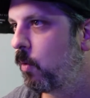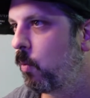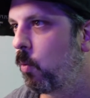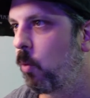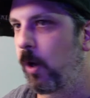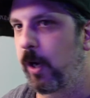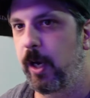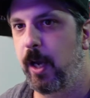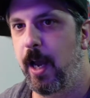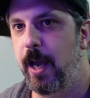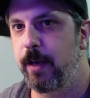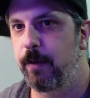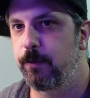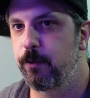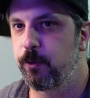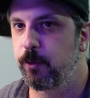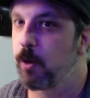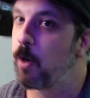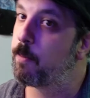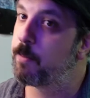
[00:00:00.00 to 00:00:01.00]
What kind
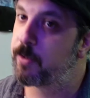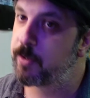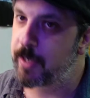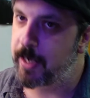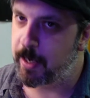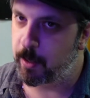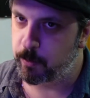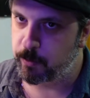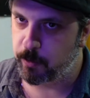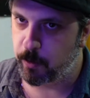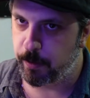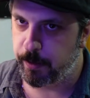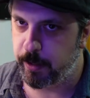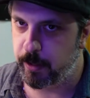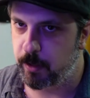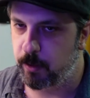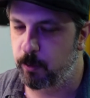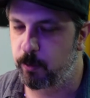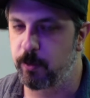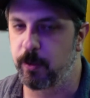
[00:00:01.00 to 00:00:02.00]
of drum sounds are they
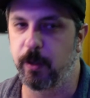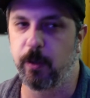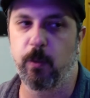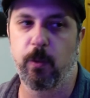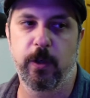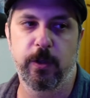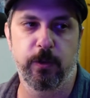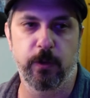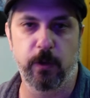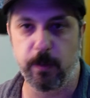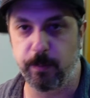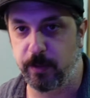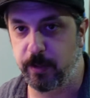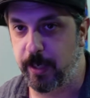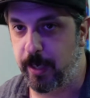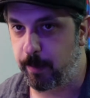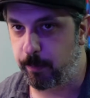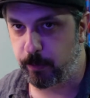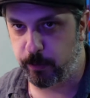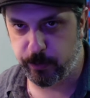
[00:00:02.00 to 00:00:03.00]
using? What drum
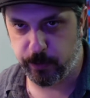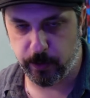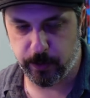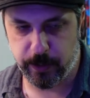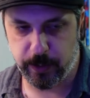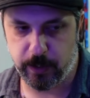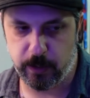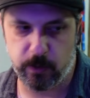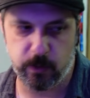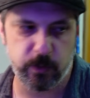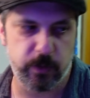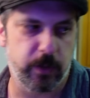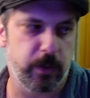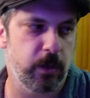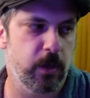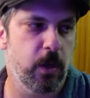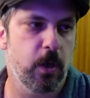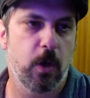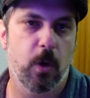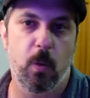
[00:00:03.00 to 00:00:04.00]
samples are they using?
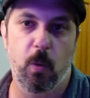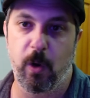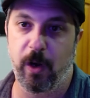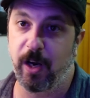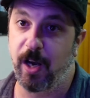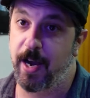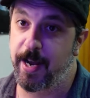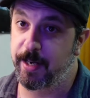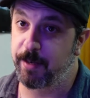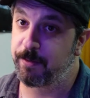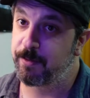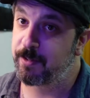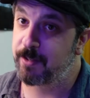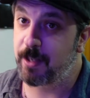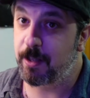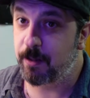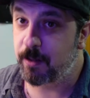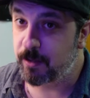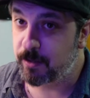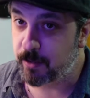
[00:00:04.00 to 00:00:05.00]
What kind of
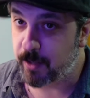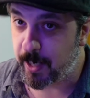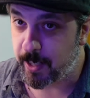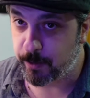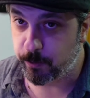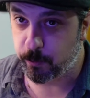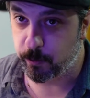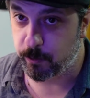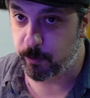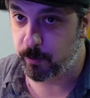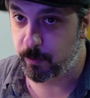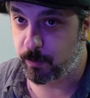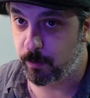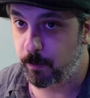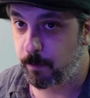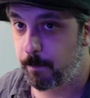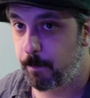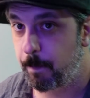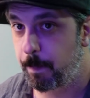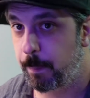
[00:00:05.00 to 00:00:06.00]
synthesizers
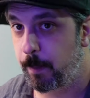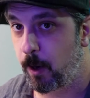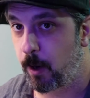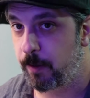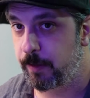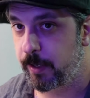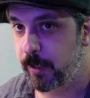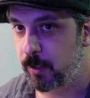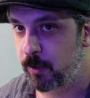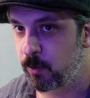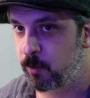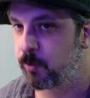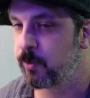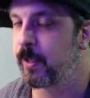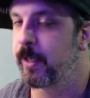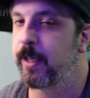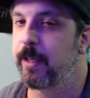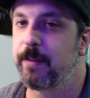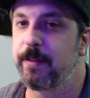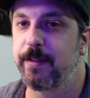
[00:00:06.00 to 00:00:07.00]
are they
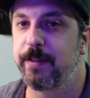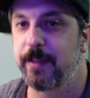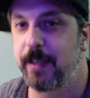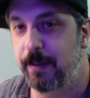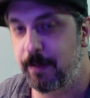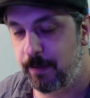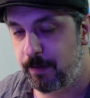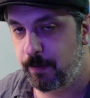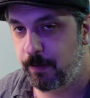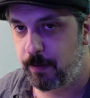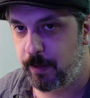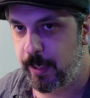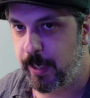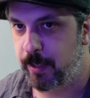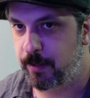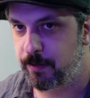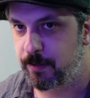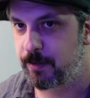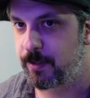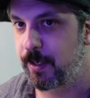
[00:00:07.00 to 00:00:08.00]
using? And
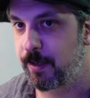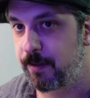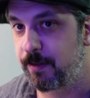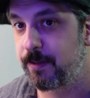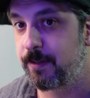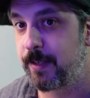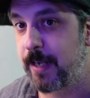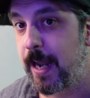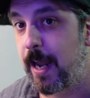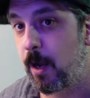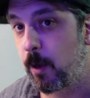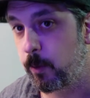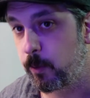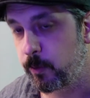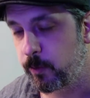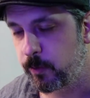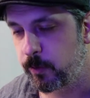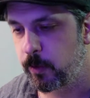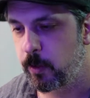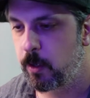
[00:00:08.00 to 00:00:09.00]
synth
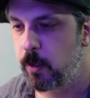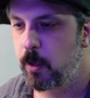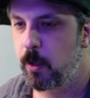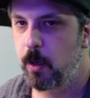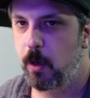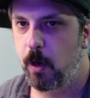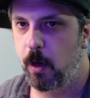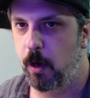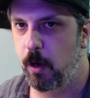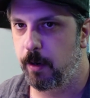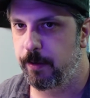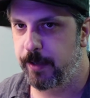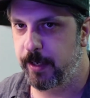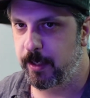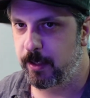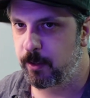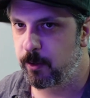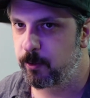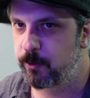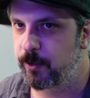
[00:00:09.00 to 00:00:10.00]
sounds are they
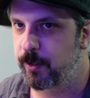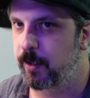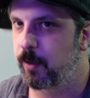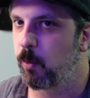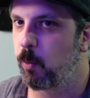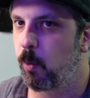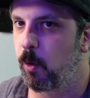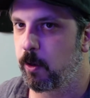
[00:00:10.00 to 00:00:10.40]
using?